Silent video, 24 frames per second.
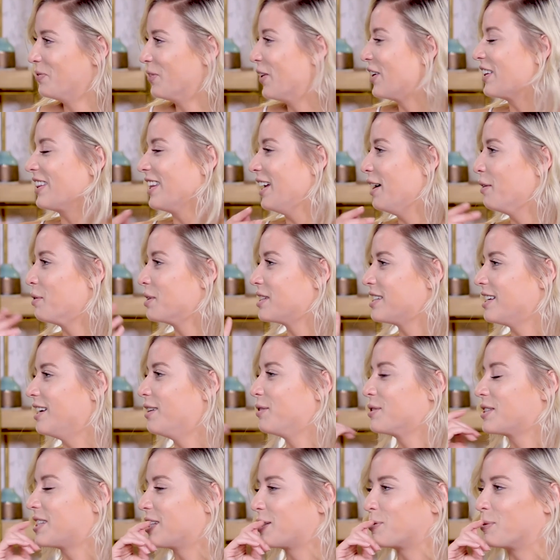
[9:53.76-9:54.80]
like it's, it was
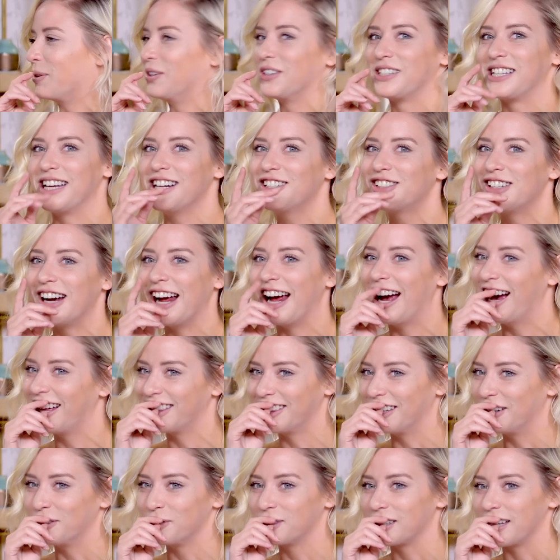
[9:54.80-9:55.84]
it was this realization I
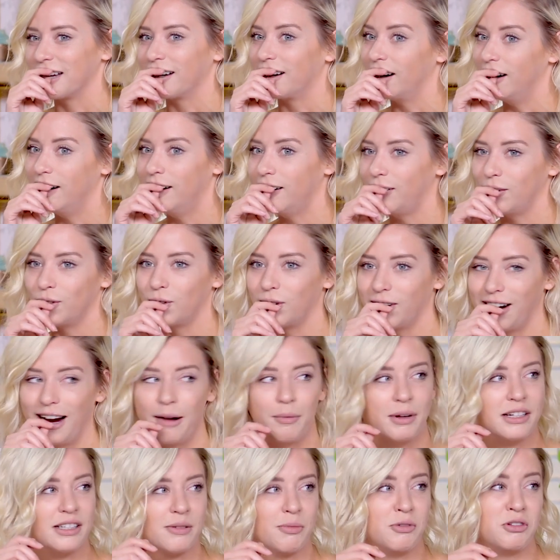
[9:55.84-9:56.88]
had that it was like, oh
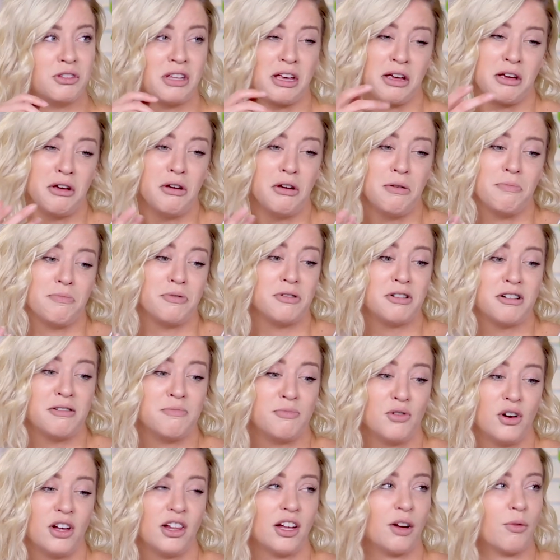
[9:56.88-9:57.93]
crap, it's
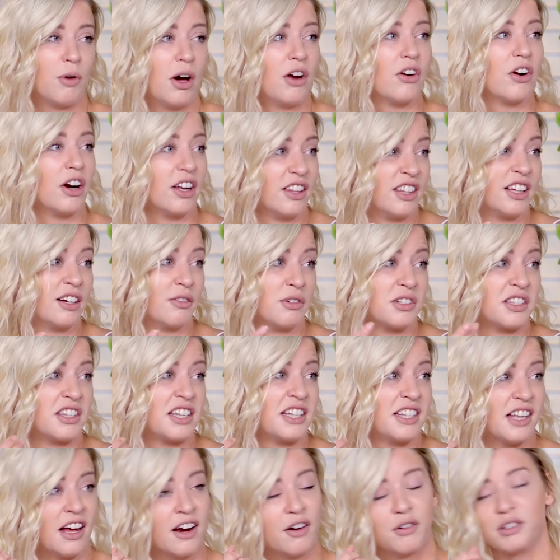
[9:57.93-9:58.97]
boiling water. I think it was
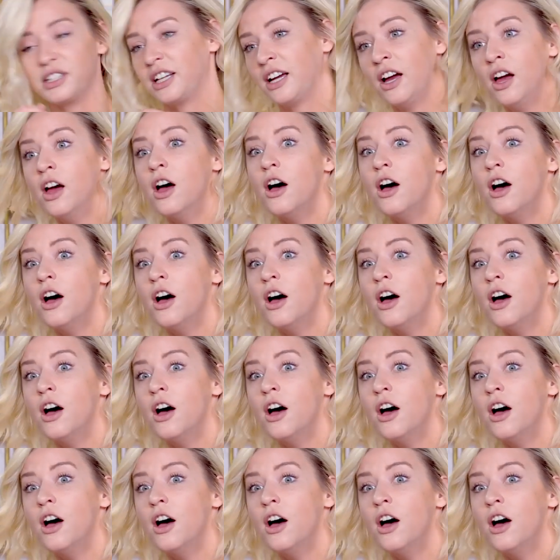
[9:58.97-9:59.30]
Lisa, and I was like,